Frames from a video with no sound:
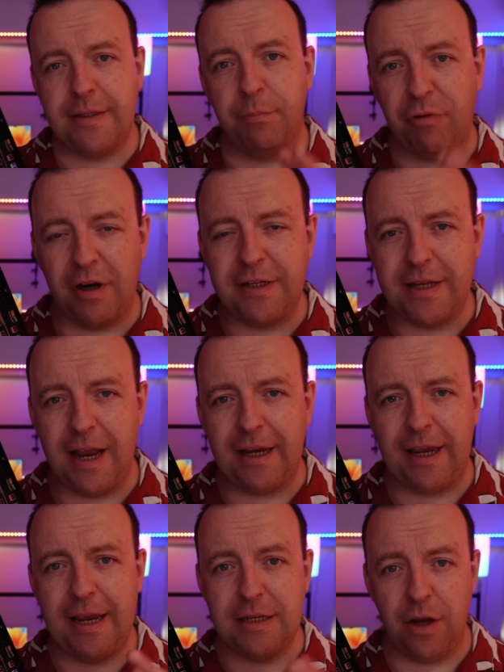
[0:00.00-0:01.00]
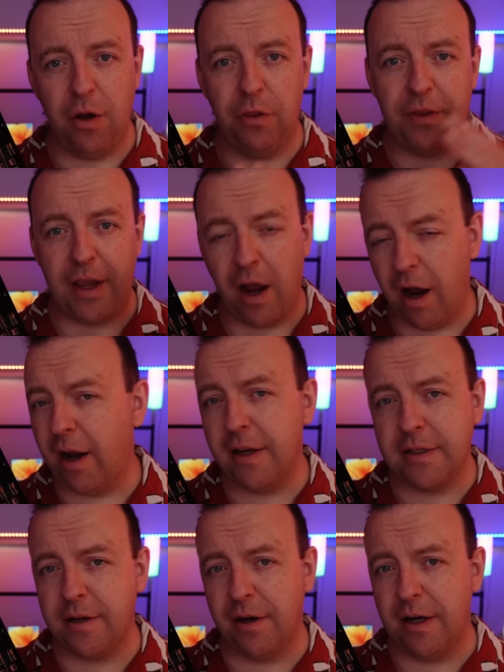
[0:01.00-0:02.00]
the price tag is on the higher
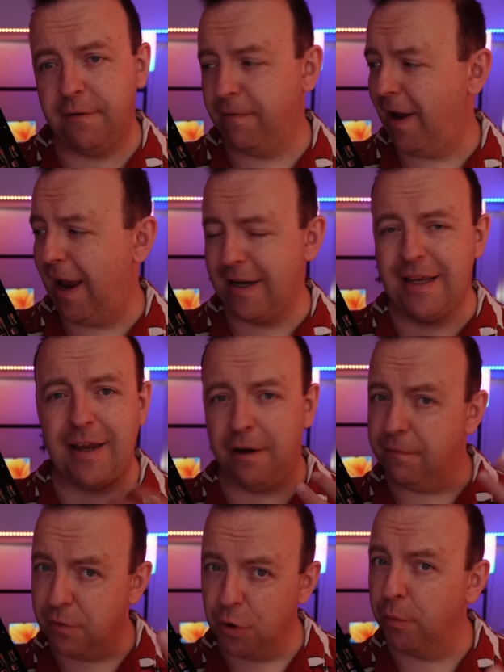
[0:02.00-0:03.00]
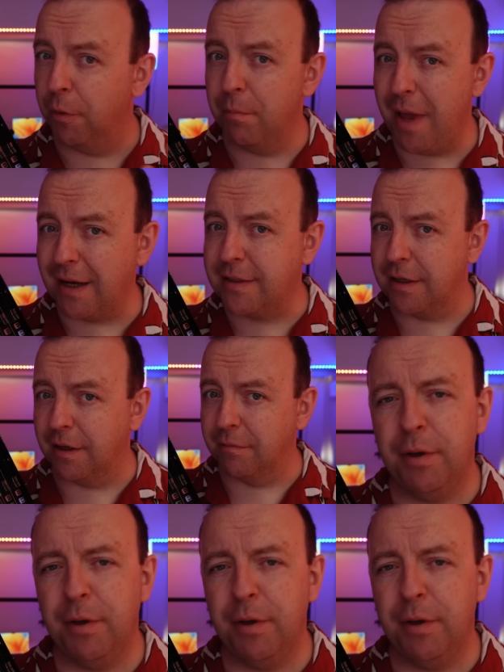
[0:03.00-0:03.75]
side for any kind of normal mixer,